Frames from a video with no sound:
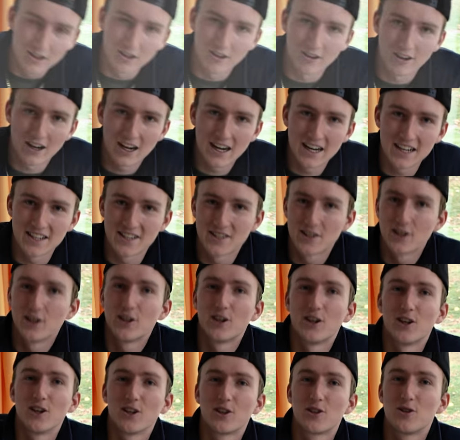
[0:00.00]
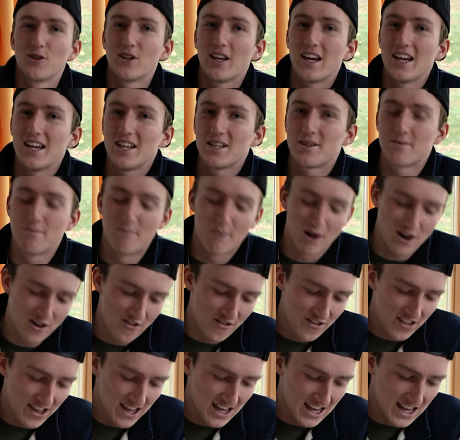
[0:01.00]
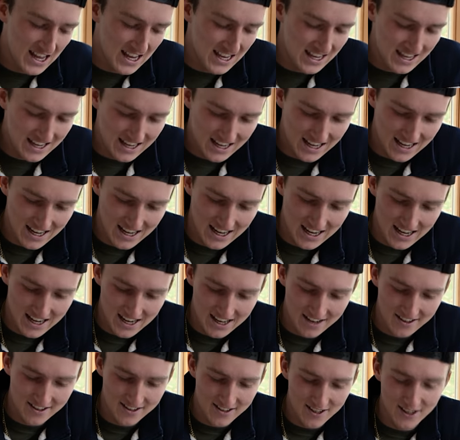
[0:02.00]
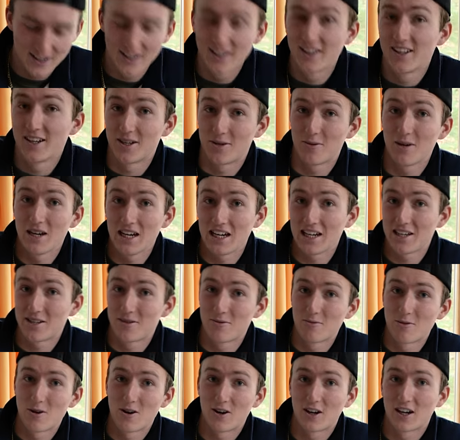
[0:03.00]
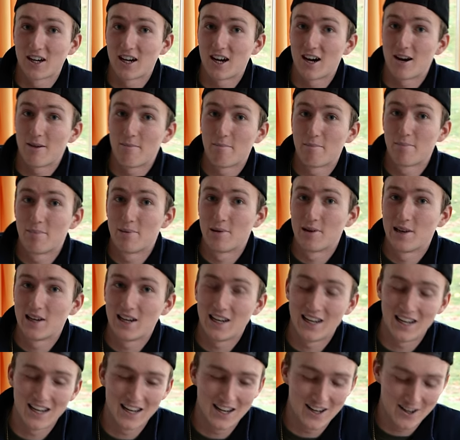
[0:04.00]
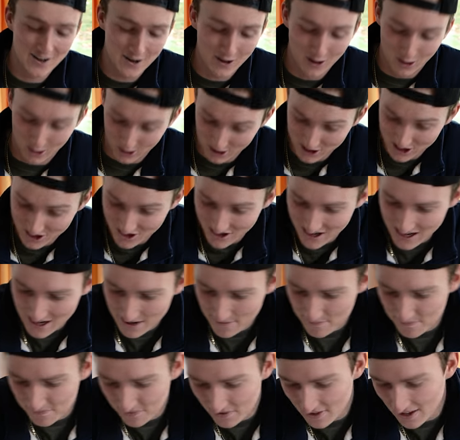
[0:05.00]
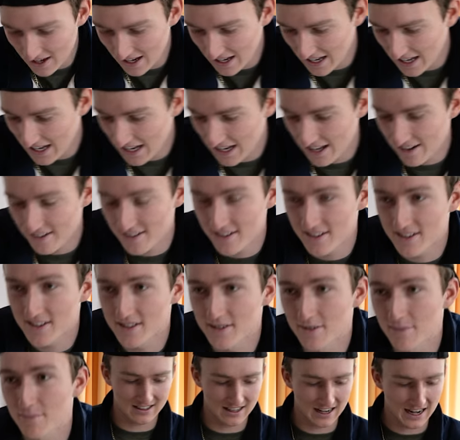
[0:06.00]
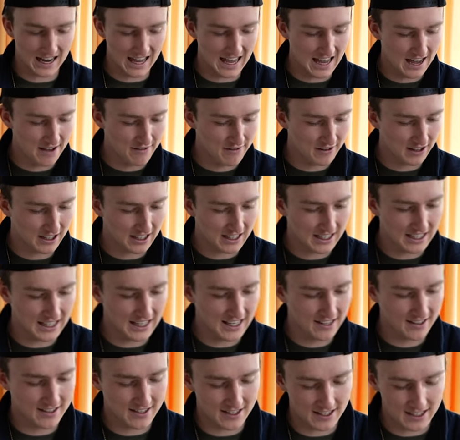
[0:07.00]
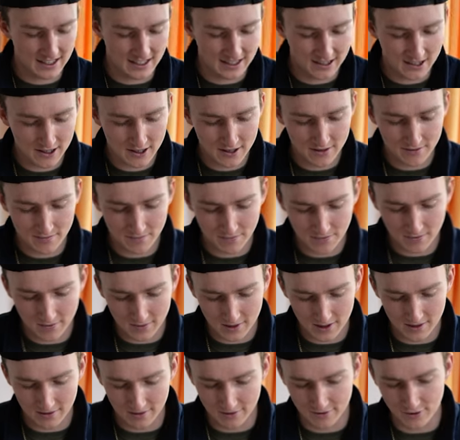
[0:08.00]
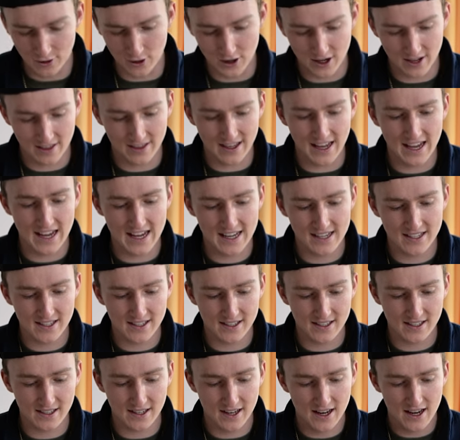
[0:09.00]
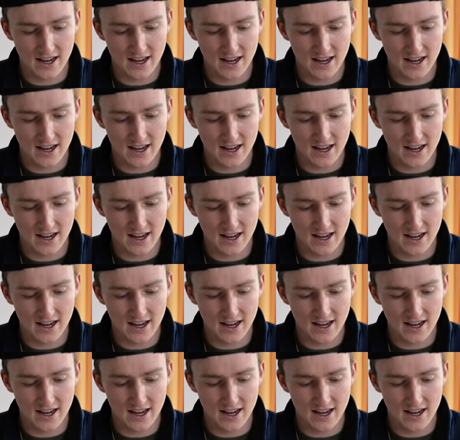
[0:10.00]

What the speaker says: All right, so today is Monday and this week is the World Cup in Austria. And I have a kit here for the test